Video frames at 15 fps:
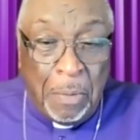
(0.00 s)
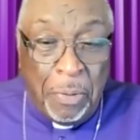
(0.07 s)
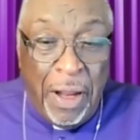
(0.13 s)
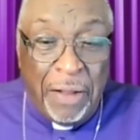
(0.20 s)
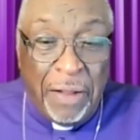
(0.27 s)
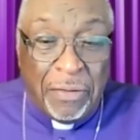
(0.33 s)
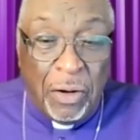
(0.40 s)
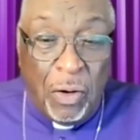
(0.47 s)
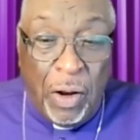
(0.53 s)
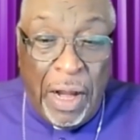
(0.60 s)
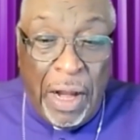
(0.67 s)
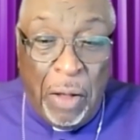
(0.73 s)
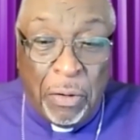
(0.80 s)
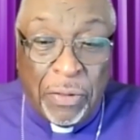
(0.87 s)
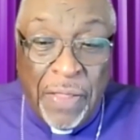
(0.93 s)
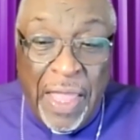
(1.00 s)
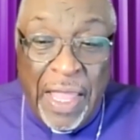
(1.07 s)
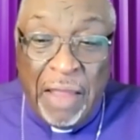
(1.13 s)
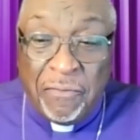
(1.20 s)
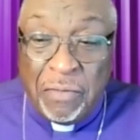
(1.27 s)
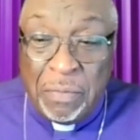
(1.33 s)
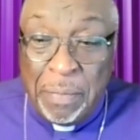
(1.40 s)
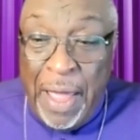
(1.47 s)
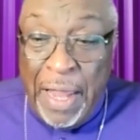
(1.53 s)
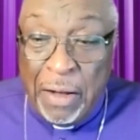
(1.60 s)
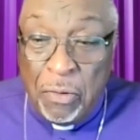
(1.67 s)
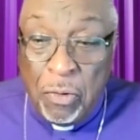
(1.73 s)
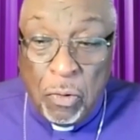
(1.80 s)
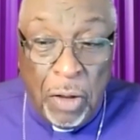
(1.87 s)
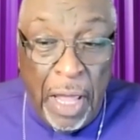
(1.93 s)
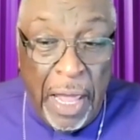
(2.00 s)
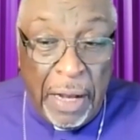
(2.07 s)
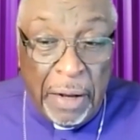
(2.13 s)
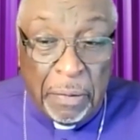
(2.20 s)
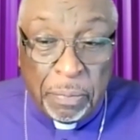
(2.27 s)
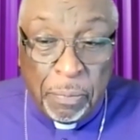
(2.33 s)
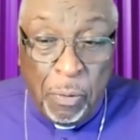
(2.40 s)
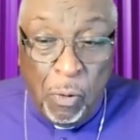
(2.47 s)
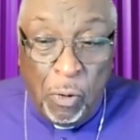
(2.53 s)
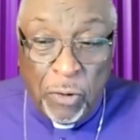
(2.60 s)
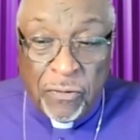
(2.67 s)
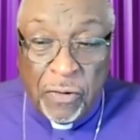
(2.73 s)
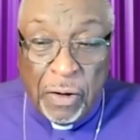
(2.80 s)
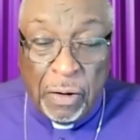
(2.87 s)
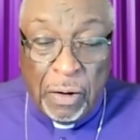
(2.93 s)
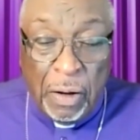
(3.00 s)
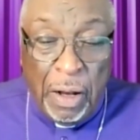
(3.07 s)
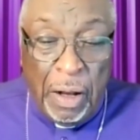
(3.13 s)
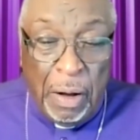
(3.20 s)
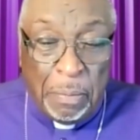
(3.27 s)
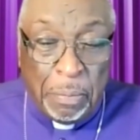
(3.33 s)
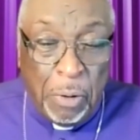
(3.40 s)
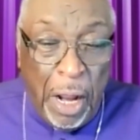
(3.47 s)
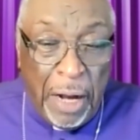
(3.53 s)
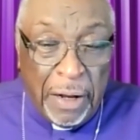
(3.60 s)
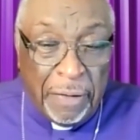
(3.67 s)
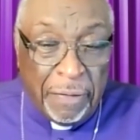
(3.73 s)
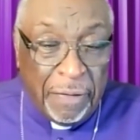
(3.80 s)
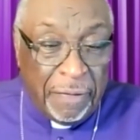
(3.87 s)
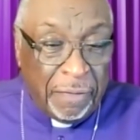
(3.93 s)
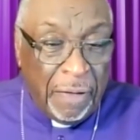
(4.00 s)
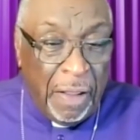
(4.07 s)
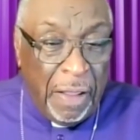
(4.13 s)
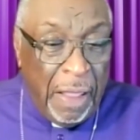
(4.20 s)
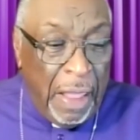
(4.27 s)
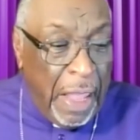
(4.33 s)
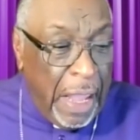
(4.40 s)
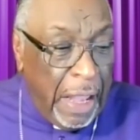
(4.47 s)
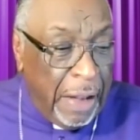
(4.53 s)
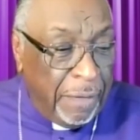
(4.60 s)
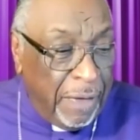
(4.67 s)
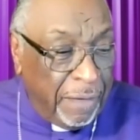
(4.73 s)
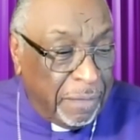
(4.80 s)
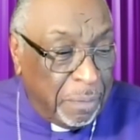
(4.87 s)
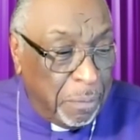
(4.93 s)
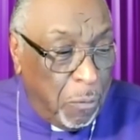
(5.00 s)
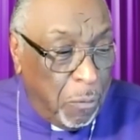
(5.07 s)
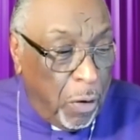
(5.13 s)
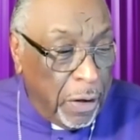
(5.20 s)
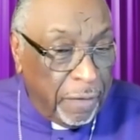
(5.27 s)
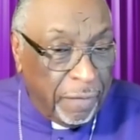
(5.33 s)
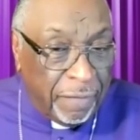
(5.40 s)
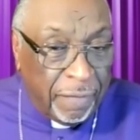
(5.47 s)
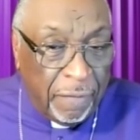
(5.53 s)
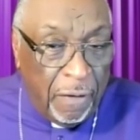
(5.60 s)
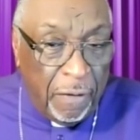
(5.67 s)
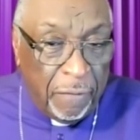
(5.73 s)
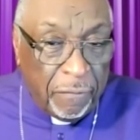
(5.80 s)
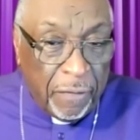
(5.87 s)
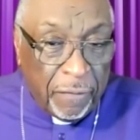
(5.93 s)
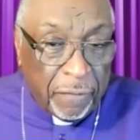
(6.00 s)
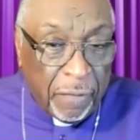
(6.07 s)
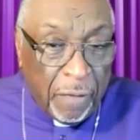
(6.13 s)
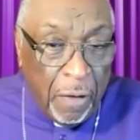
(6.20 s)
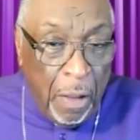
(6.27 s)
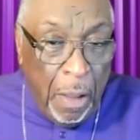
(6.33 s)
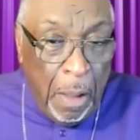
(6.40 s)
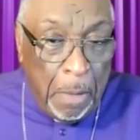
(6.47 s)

Praise the Lord. I want to thank everybody who had a portion, a part in this in this morning's service.